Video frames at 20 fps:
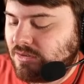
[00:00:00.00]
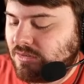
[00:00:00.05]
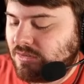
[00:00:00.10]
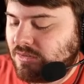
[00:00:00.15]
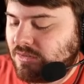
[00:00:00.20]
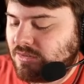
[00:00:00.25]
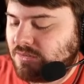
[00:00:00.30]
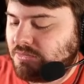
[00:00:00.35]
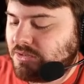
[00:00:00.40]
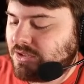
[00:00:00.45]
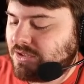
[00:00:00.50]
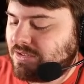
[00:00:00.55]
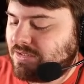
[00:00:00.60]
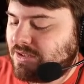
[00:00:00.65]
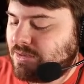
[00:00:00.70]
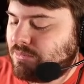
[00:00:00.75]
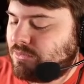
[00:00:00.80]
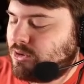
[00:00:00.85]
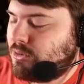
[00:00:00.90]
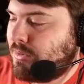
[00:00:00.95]
Doesn't really
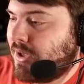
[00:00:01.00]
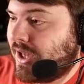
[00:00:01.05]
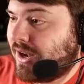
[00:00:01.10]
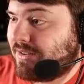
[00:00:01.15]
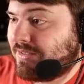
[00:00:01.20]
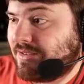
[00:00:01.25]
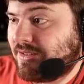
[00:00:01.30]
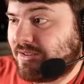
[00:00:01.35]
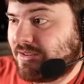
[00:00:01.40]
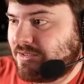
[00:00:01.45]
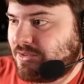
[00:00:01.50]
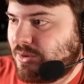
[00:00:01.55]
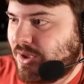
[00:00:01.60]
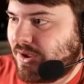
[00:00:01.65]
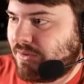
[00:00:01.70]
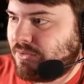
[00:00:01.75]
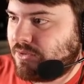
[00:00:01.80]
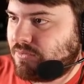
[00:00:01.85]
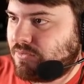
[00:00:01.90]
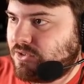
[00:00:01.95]
seem too bad as long as you
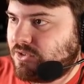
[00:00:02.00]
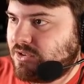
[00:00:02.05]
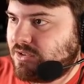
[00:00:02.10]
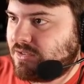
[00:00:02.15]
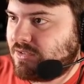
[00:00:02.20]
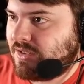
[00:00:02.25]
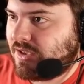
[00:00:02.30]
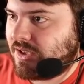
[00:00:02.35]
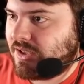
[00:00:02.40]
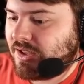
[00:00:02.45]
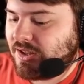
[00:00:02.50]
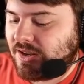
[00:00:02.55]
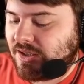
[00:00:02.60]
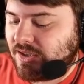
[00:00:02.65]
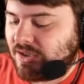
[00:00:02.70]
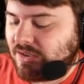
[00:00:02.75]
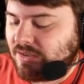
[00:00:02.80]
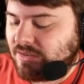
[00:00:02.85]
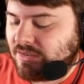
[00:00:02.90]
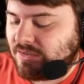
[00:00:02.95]
have this Vegeta Zenkai, I
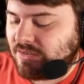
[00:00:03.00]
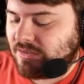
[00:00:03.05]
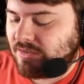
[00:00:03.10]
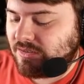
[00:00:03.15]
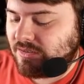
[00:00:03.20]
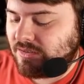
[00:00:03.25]
guess.